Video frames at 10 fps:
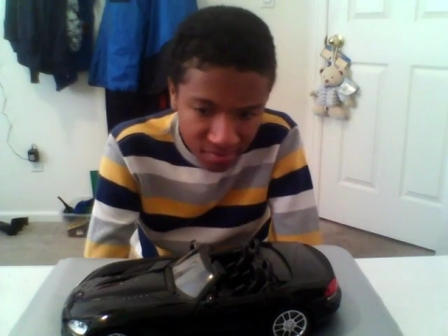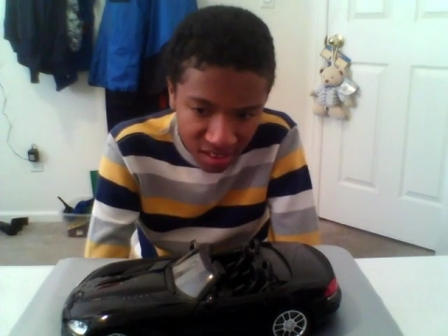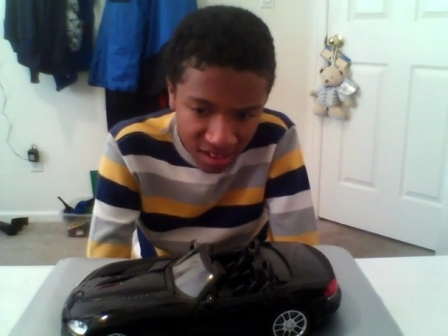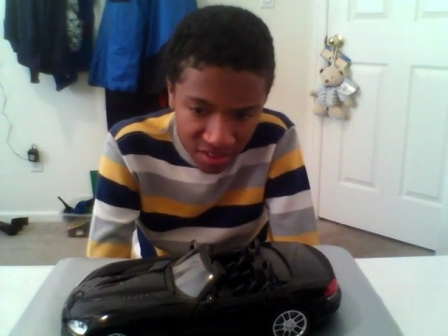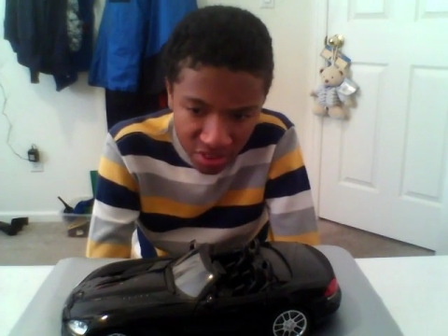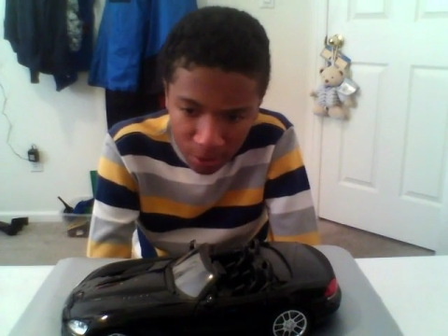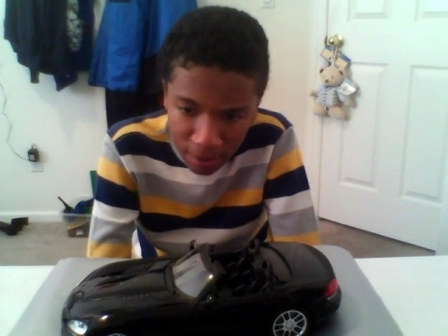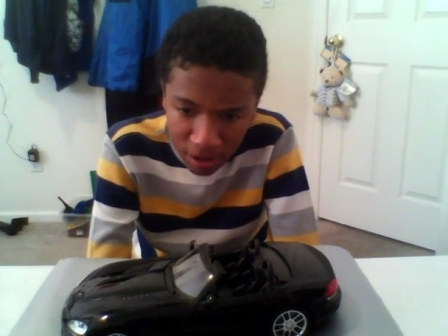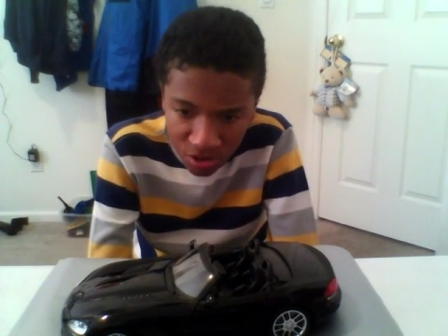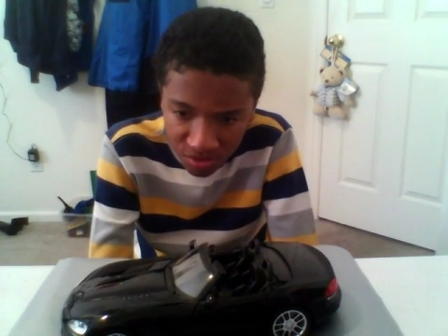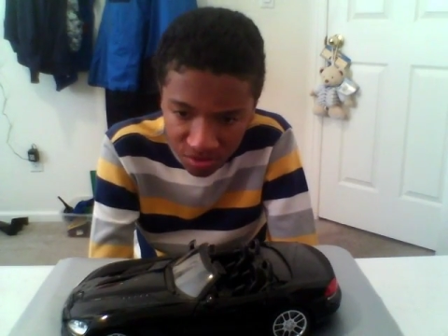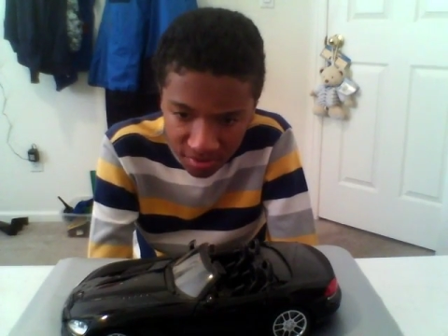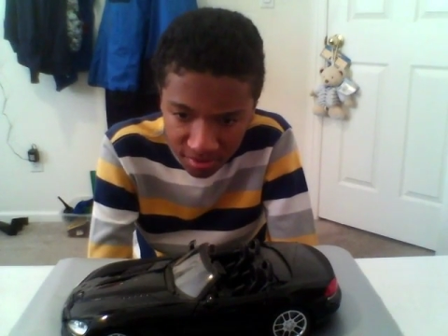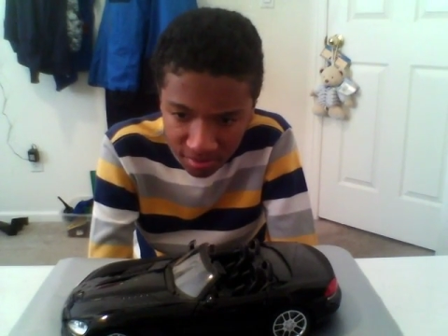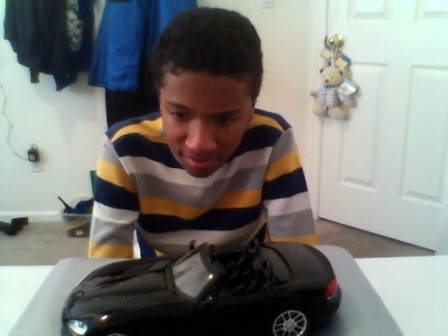they're about
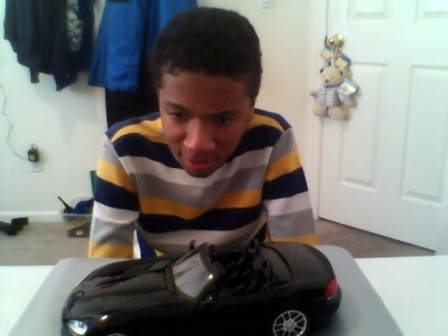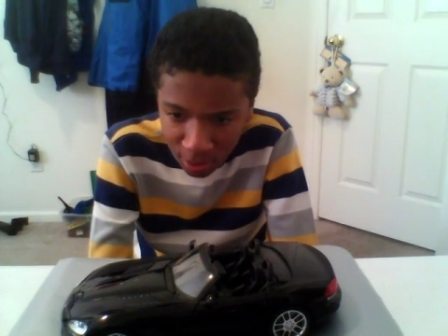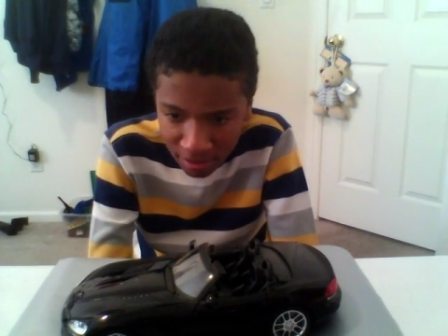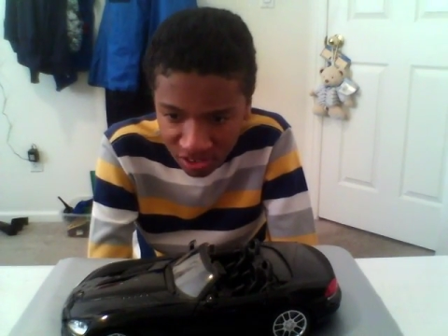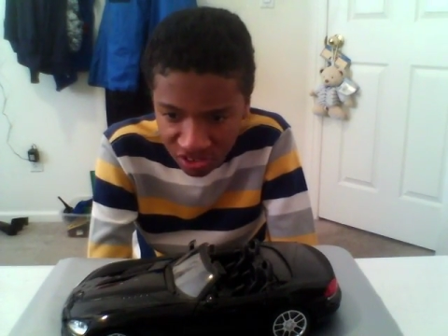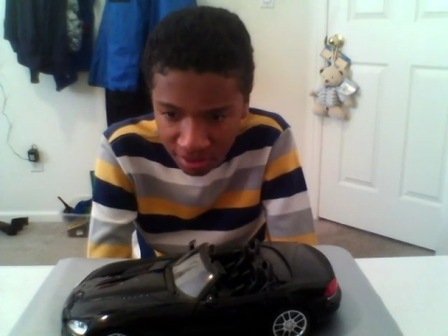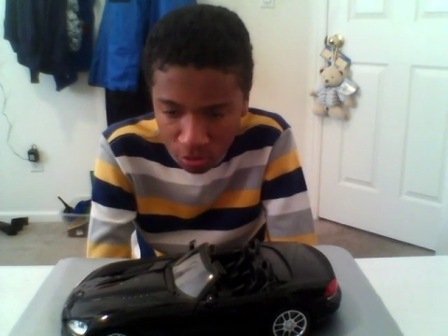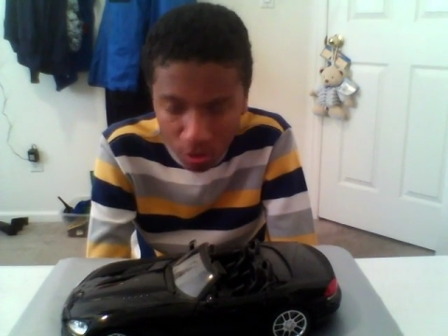the same